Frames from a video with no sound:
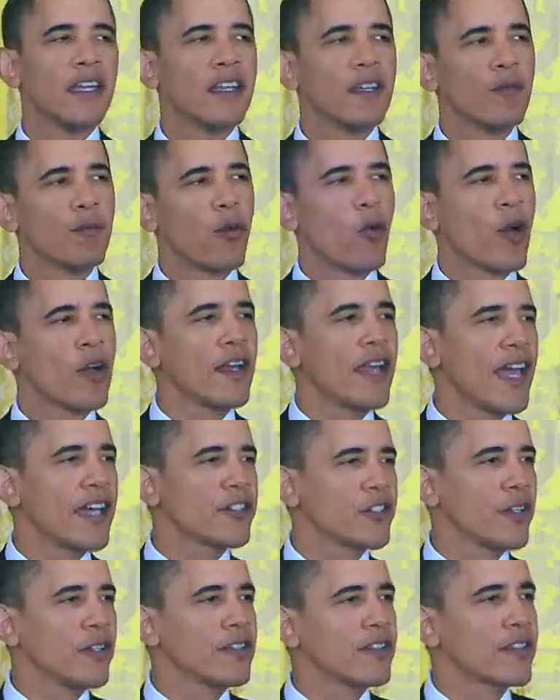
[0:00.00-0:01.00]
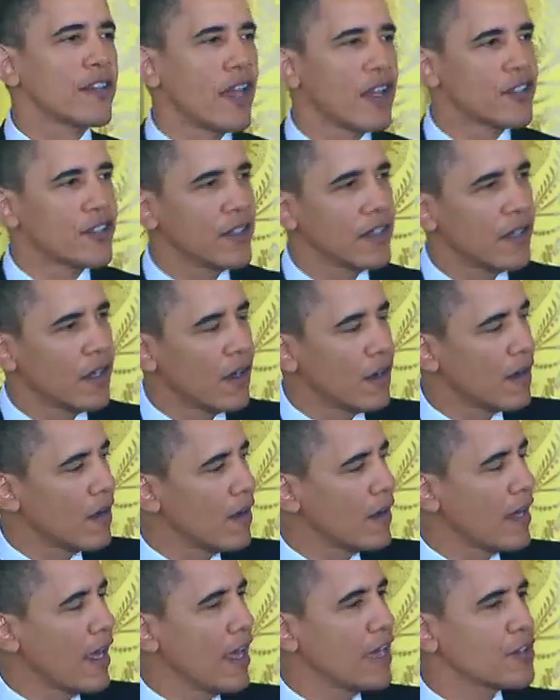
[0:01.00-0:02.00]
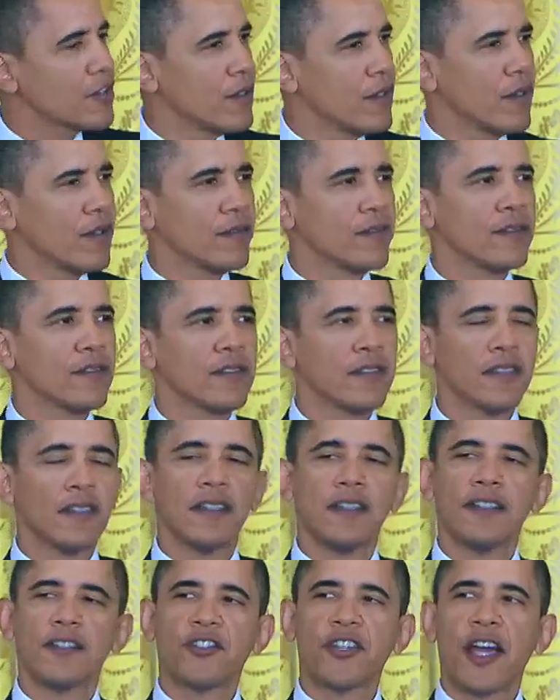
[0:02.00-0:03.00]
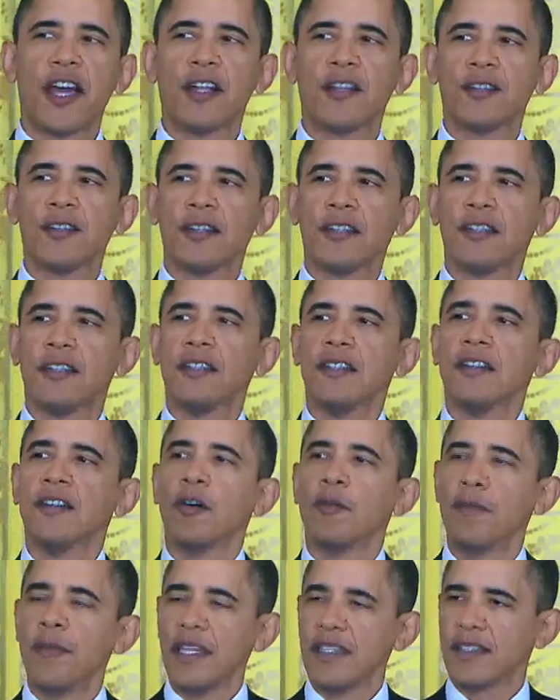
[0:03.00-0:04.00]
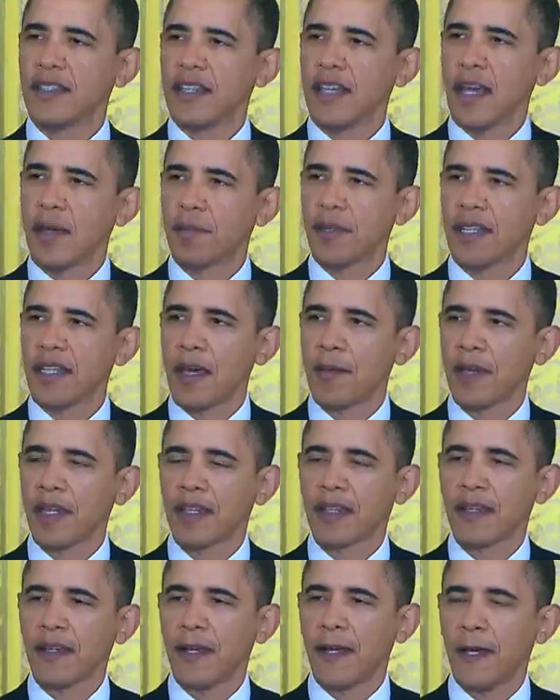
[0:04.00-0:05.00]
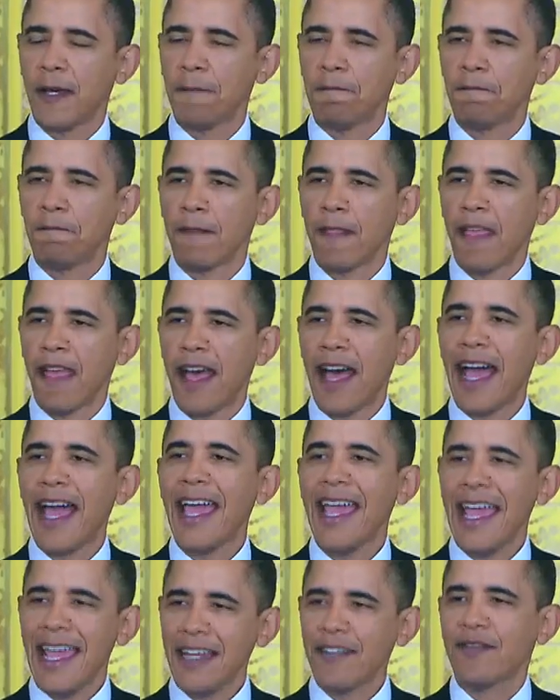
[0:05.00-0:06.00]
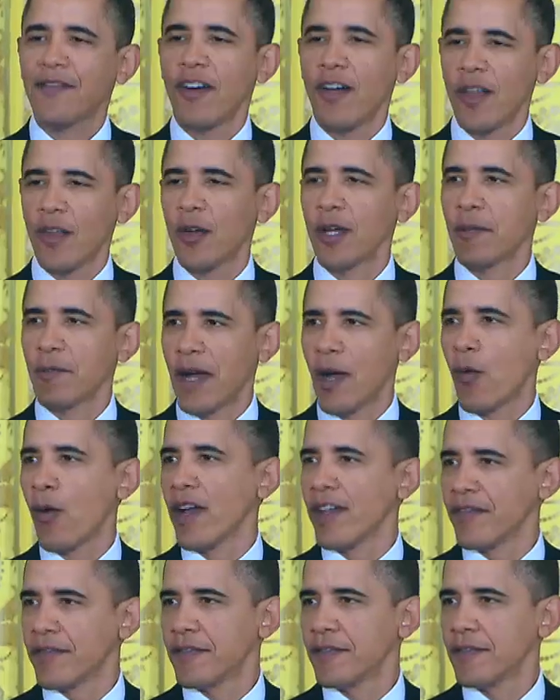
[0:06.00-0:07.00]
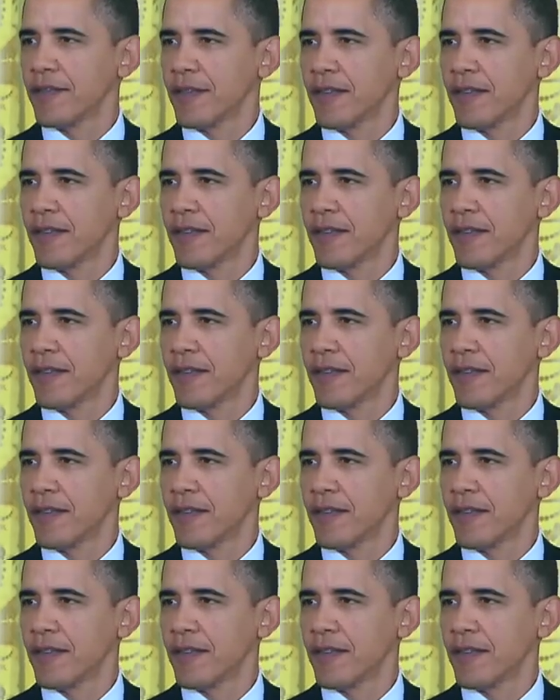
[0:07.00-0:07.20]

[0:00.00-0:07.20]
important national discussion on our national childhood obesity epidemic. I hate following my wife.